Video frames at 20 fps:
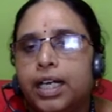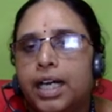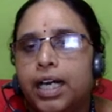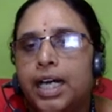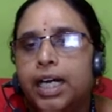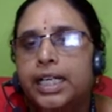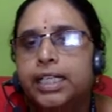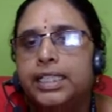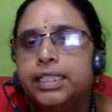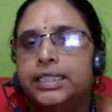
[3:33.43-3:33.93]

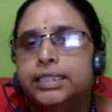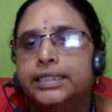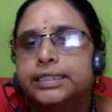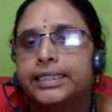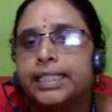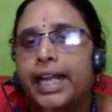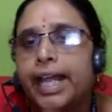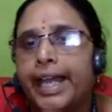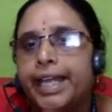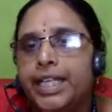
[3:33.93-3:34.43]
and
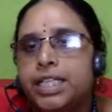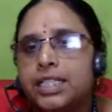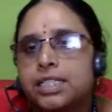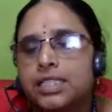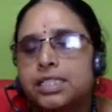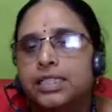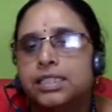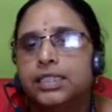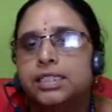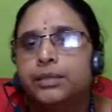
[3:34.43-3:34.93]
slight
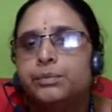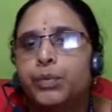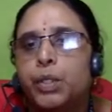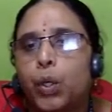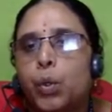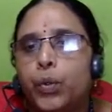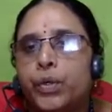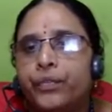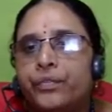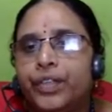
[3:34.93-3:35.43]

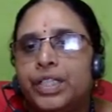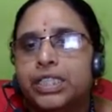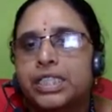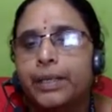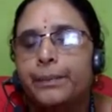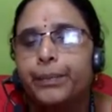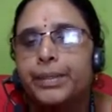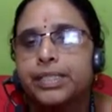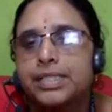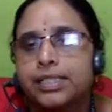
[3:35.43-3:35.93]
brown which
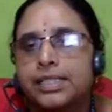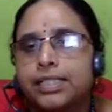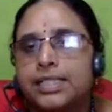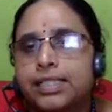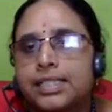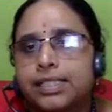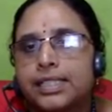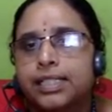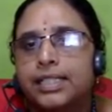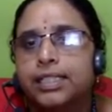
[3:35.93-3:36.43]

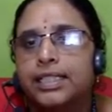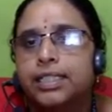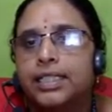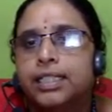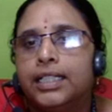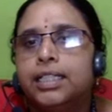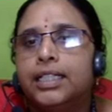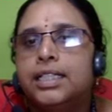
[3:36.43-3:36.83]
represents the